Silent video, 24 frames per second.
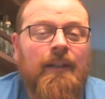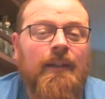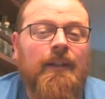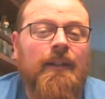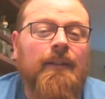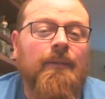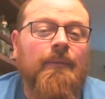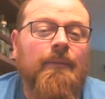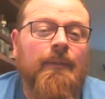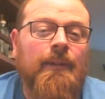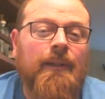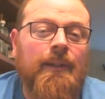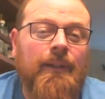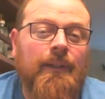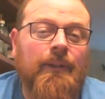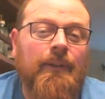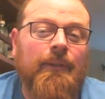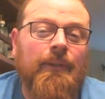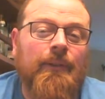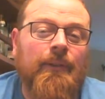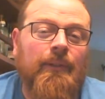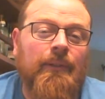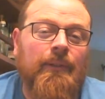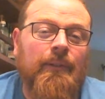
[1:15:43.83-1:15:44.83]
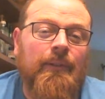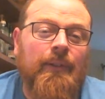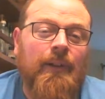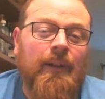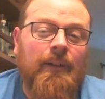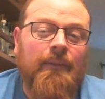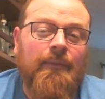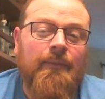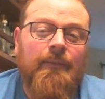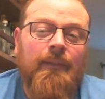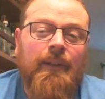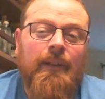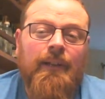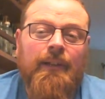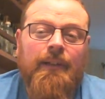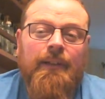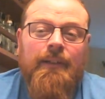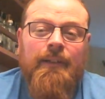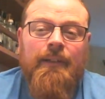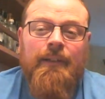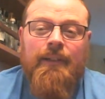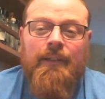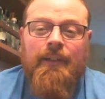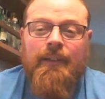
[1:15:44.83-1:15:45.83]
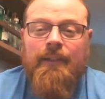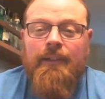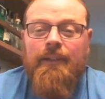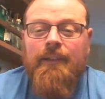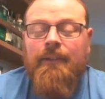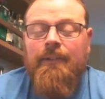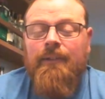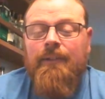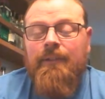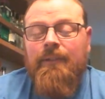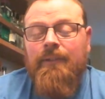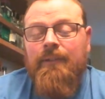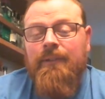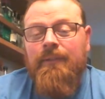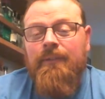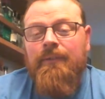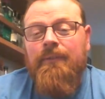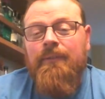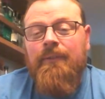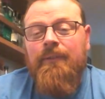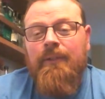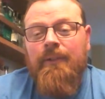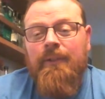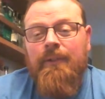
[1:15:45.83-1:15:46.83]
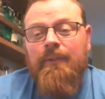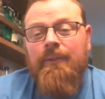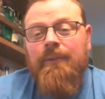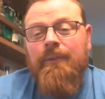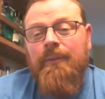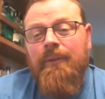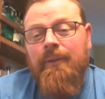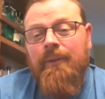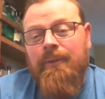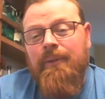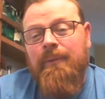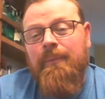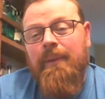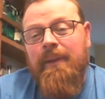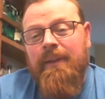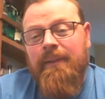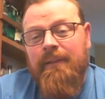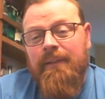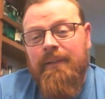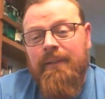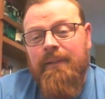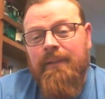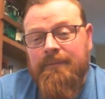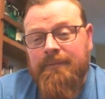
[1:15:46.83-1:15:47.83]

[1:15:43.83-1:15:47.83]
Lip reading: He really knows his stuff, and it is amazing.